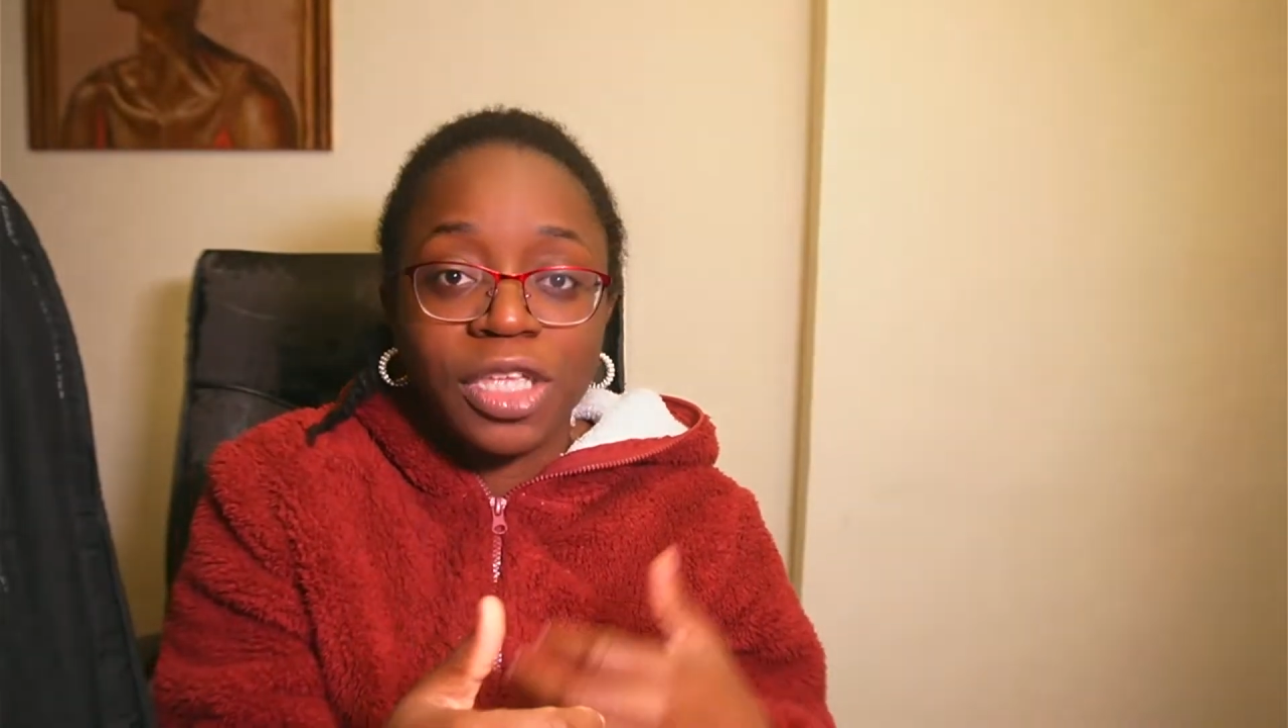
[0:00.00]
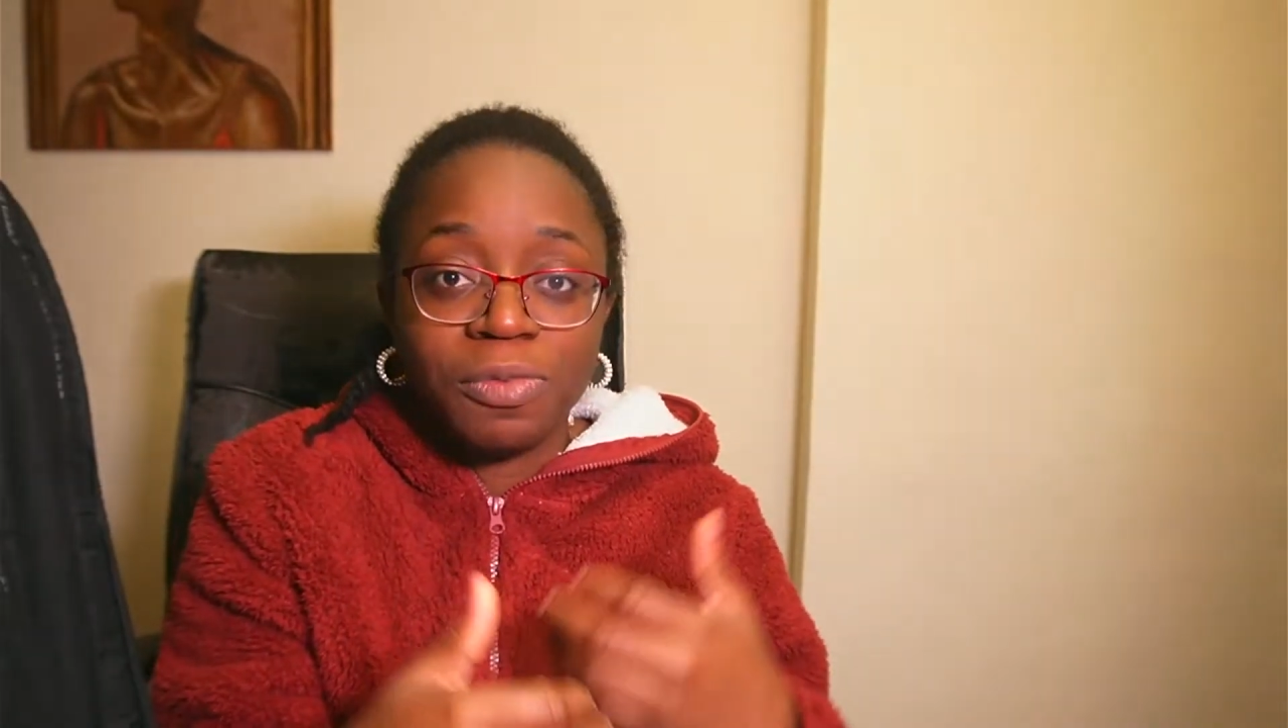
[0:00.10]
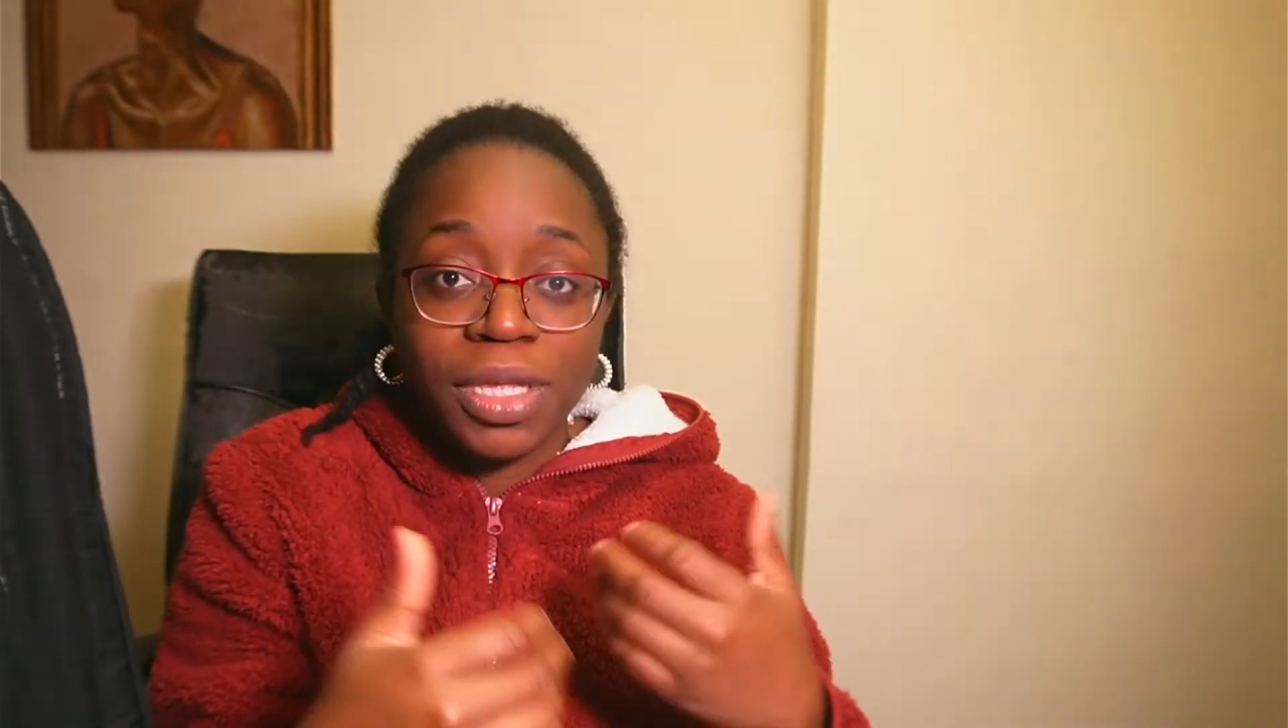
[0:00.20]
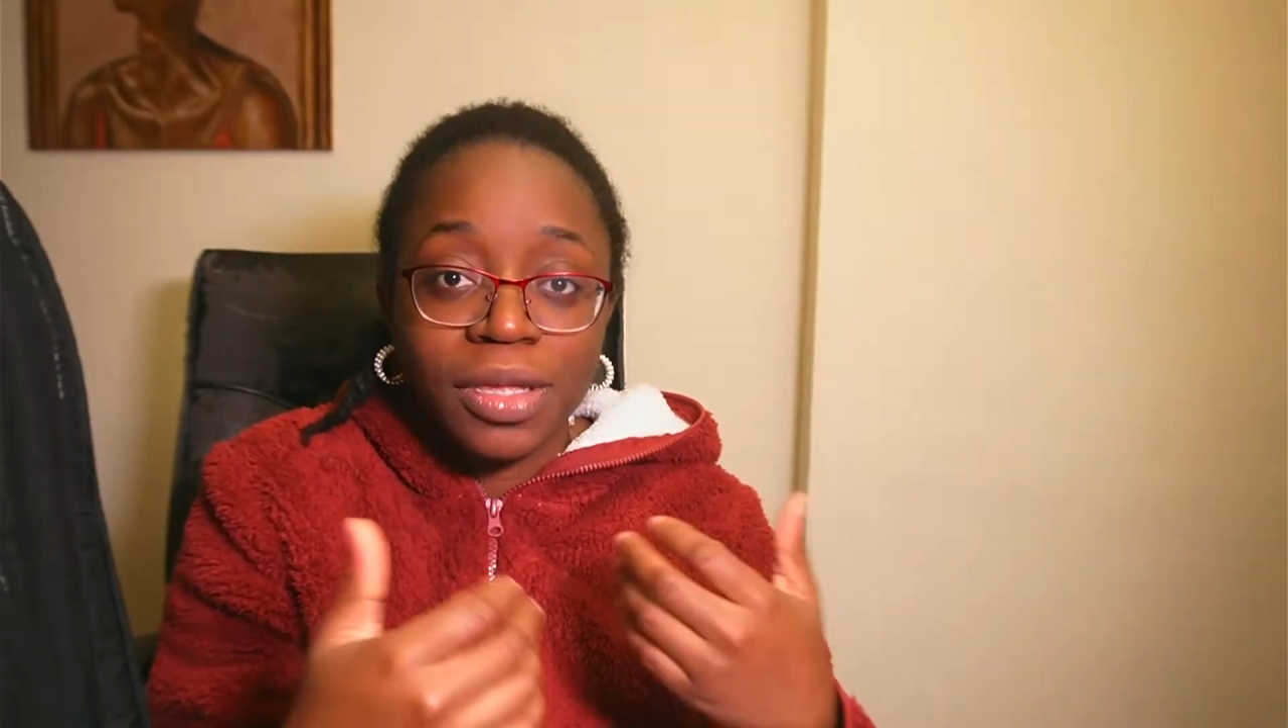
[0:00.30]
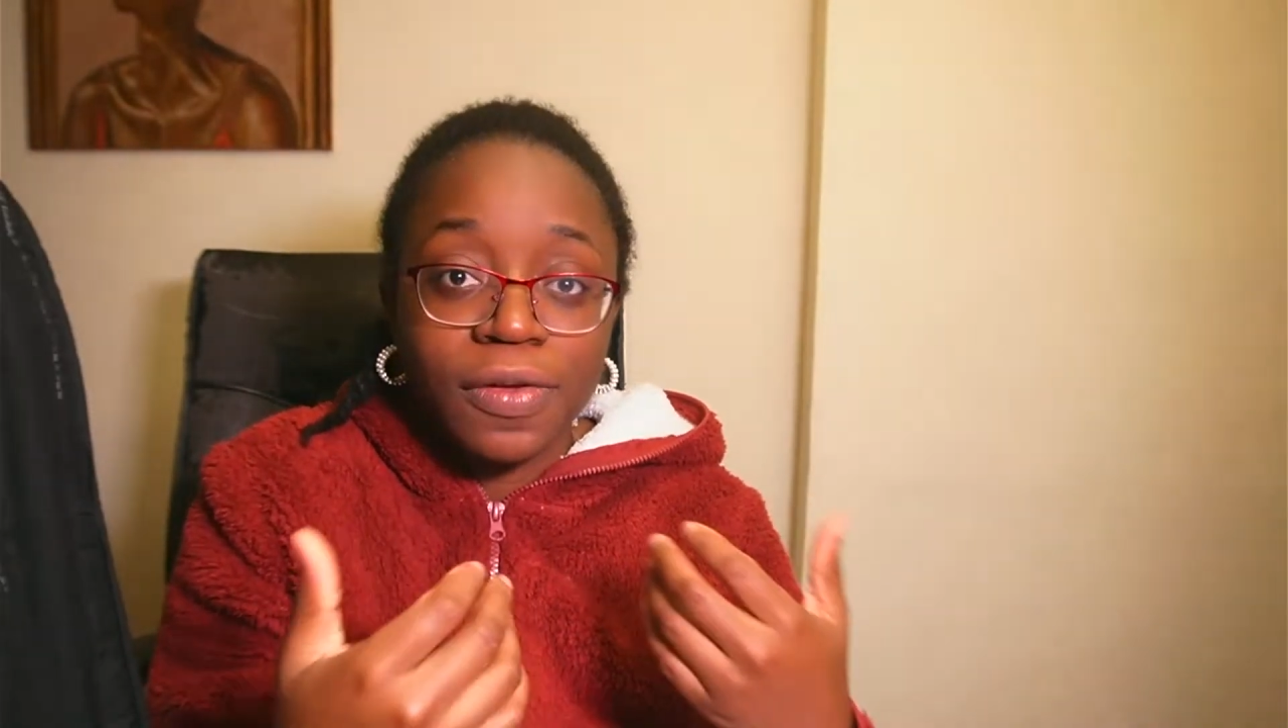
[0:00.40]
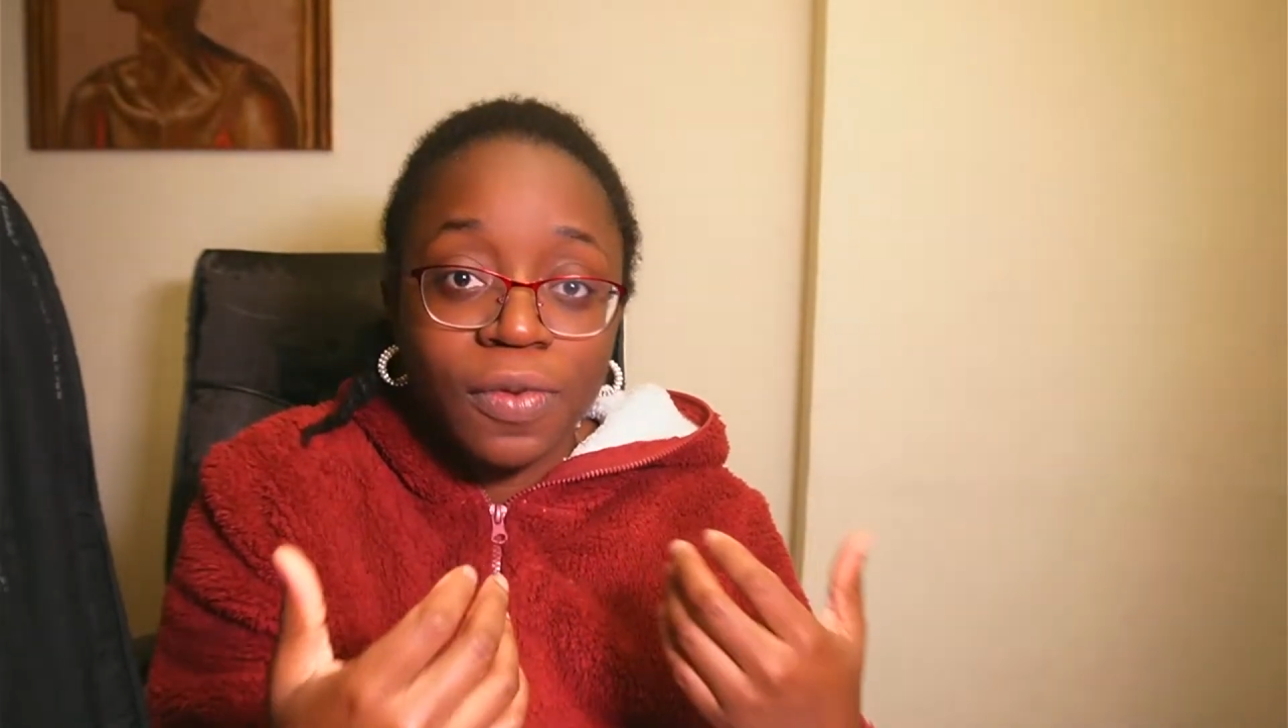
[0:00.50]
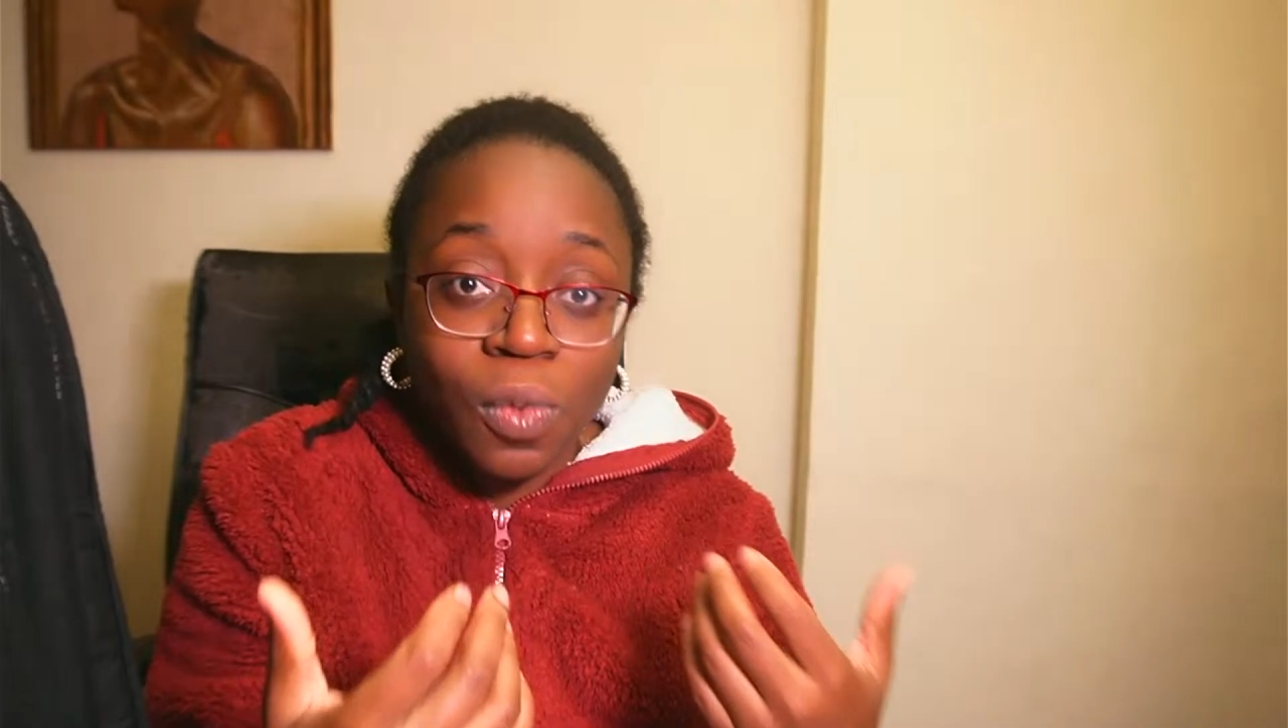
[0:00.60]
give me